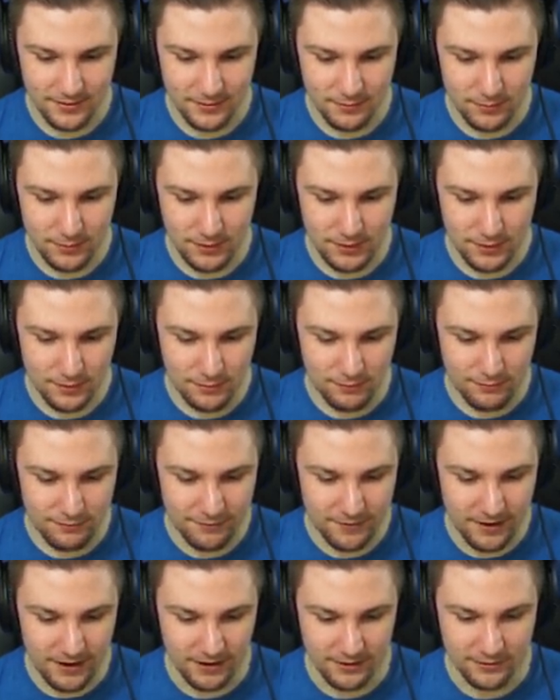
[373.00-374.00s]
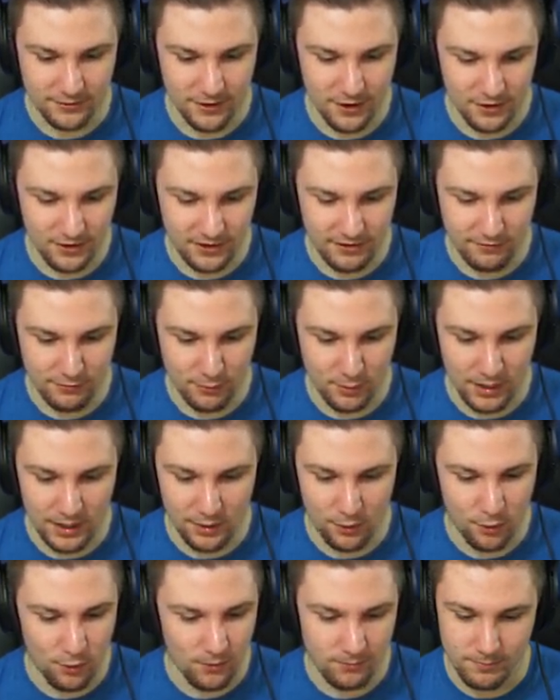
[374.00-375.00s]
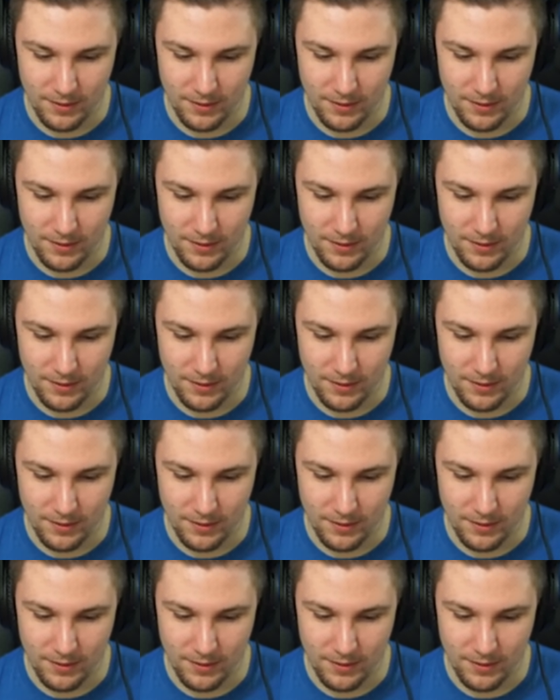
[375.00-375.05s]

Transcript: Well, fuck, don't give away all